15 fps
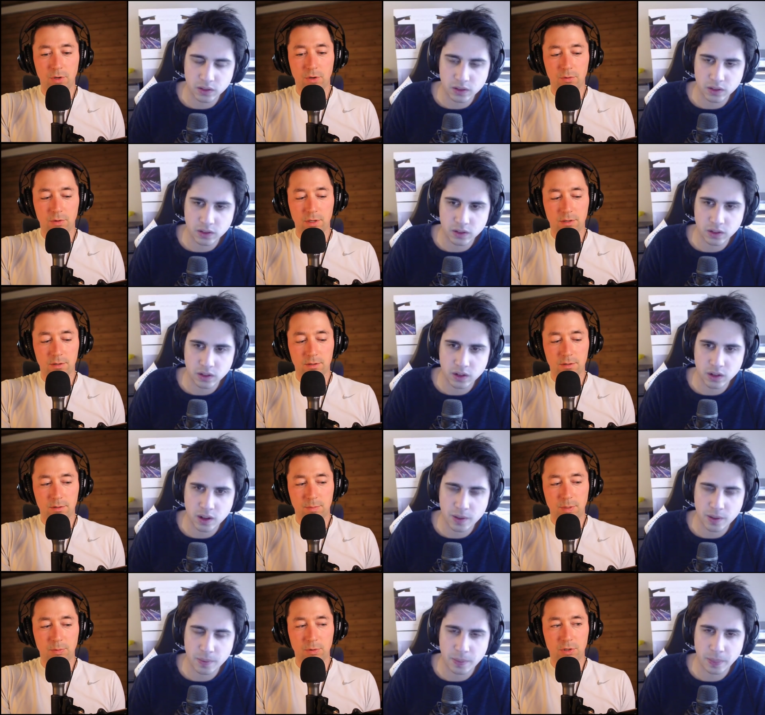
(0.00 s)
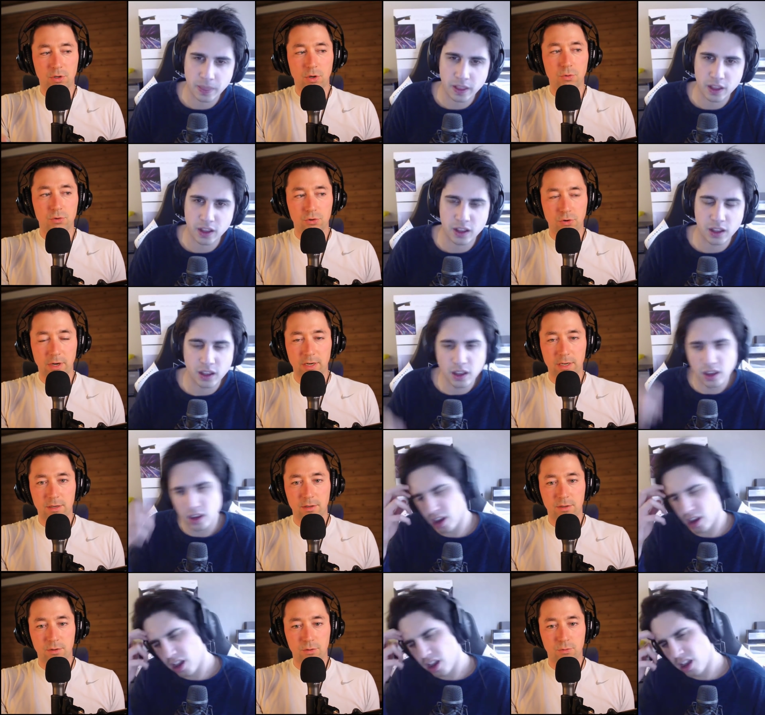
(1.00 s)
Speaker 1: that people that don't train it
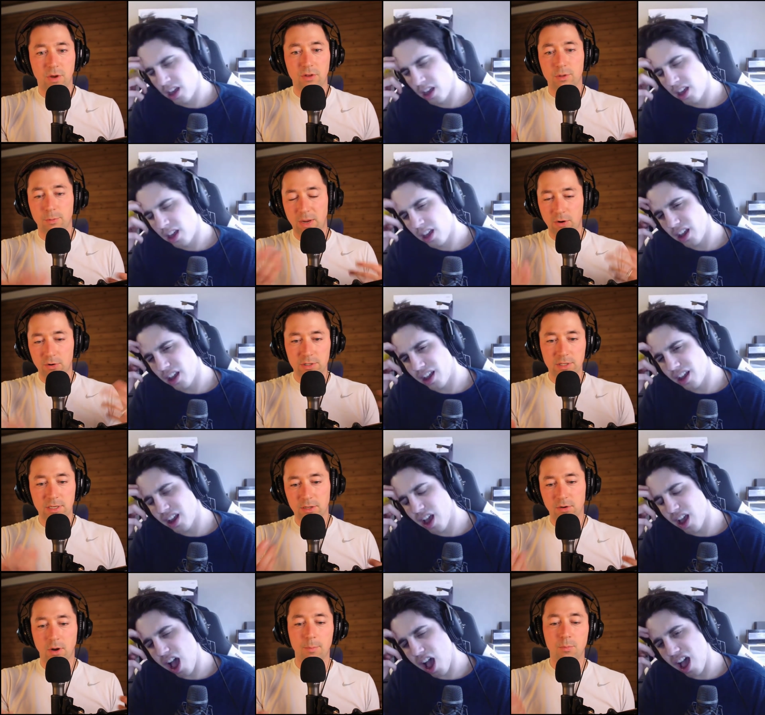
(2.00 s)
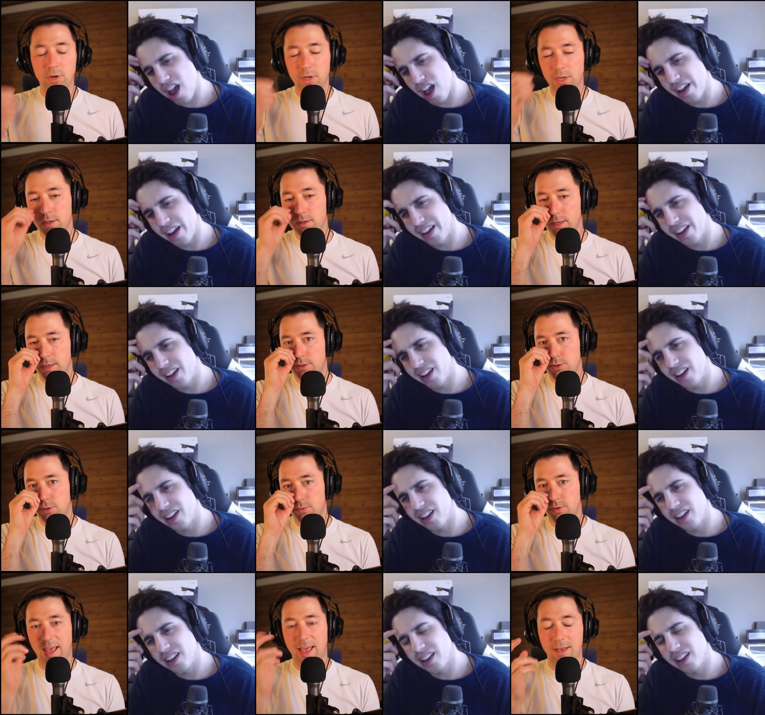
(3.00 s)
throughout their parenting and their upbringing like
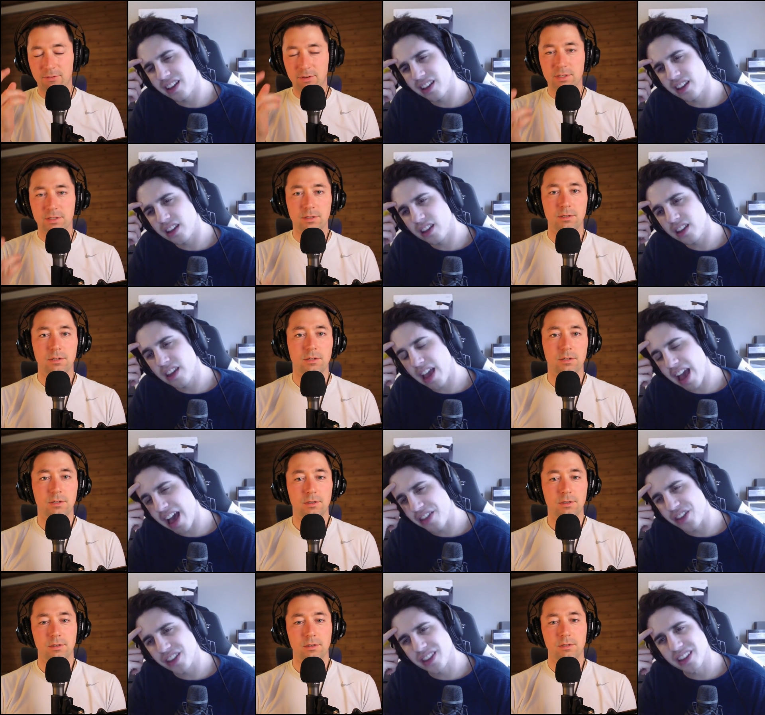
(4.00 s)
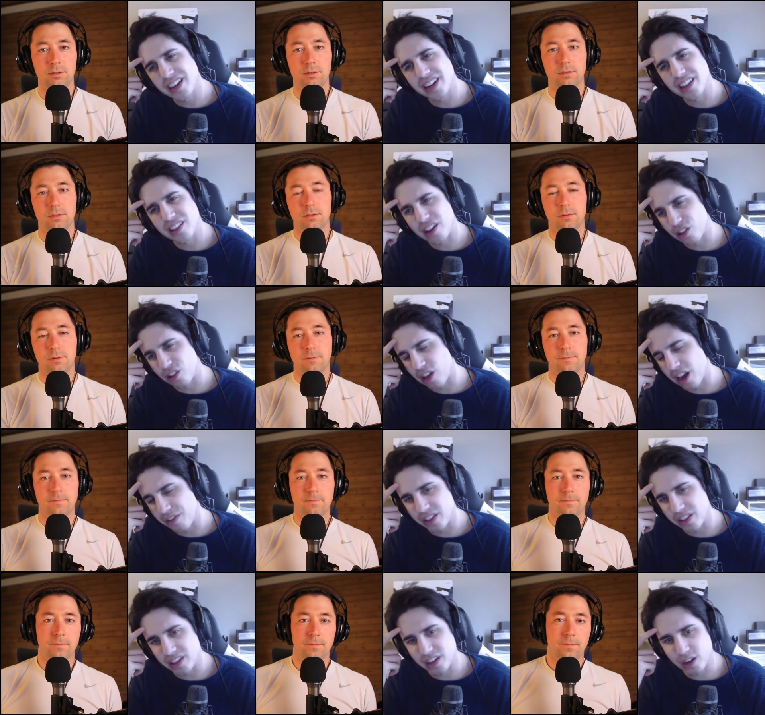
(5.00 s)
don't have it.
Speaker 2: Yeah, I think that it, like a
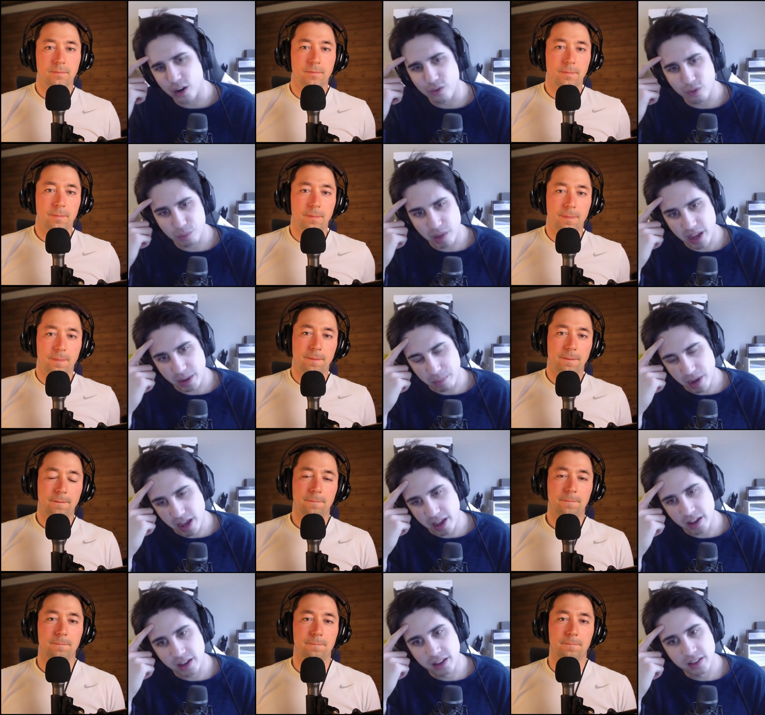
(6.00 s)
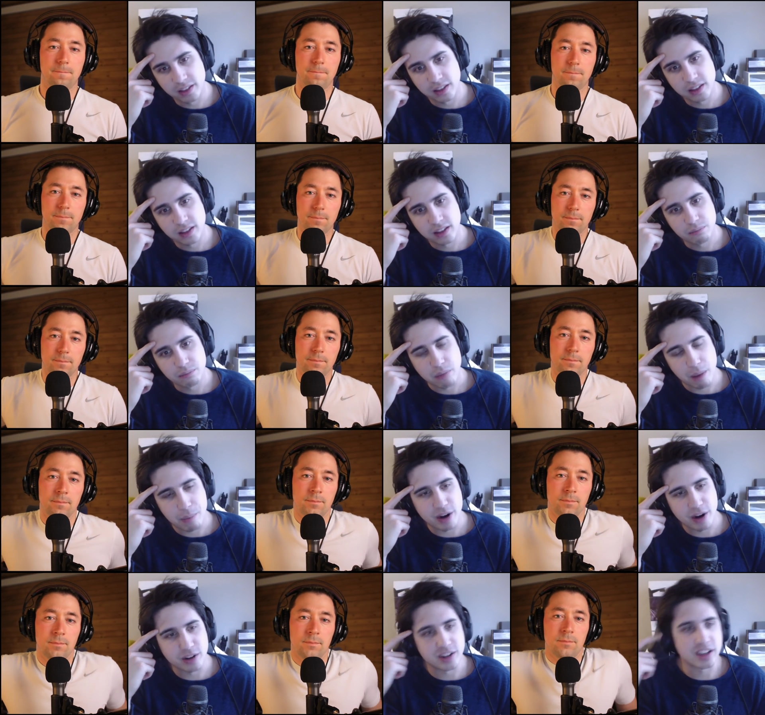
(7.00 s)
lot of it did come from like my
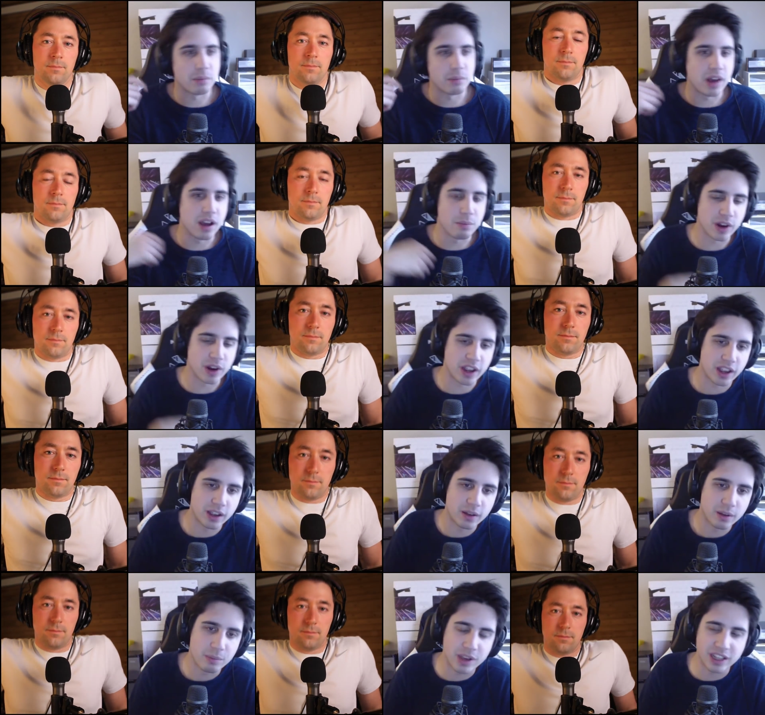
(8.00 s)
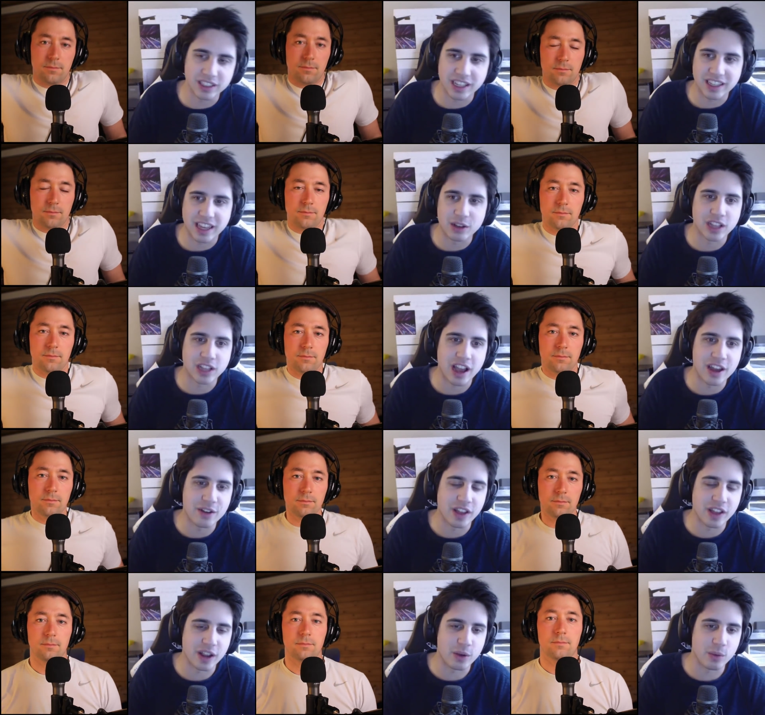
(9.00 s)
my parenting and my upbringing because like that was
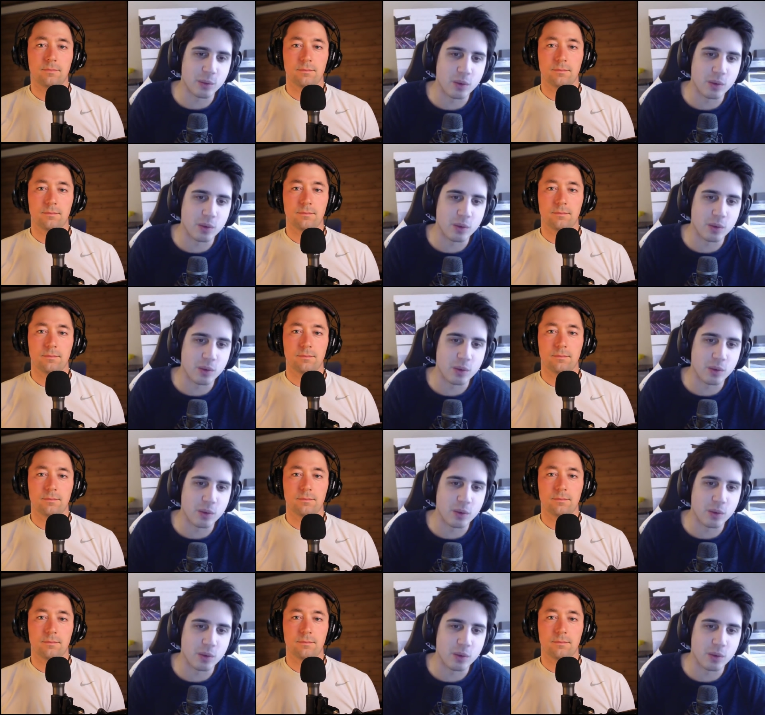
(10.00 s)
kind of like